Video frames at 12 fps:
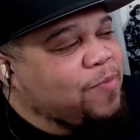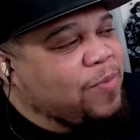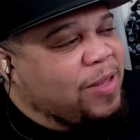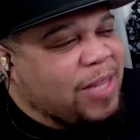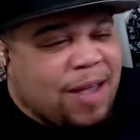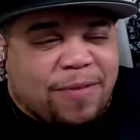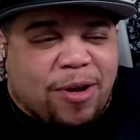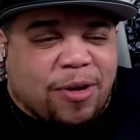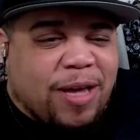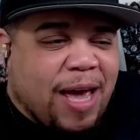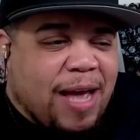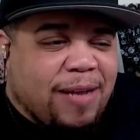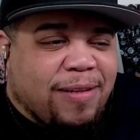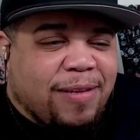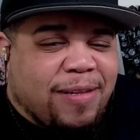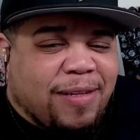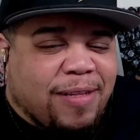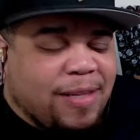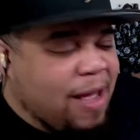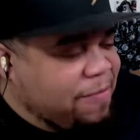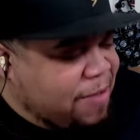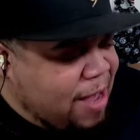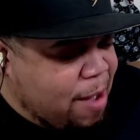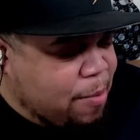David Arquette, Neve
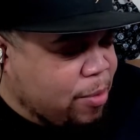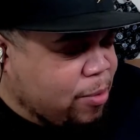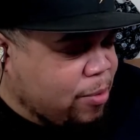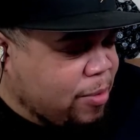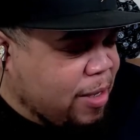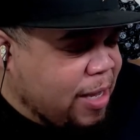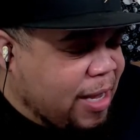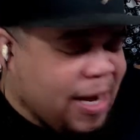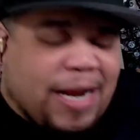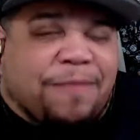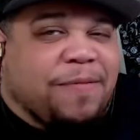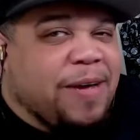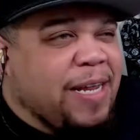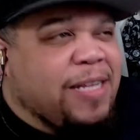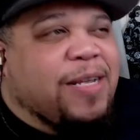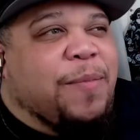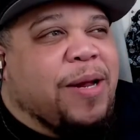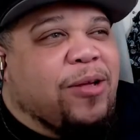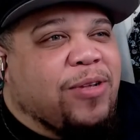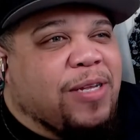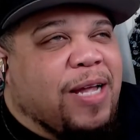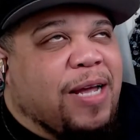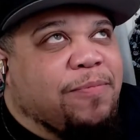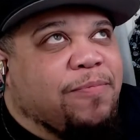Campbell, and I'm forgetting somebody else's name.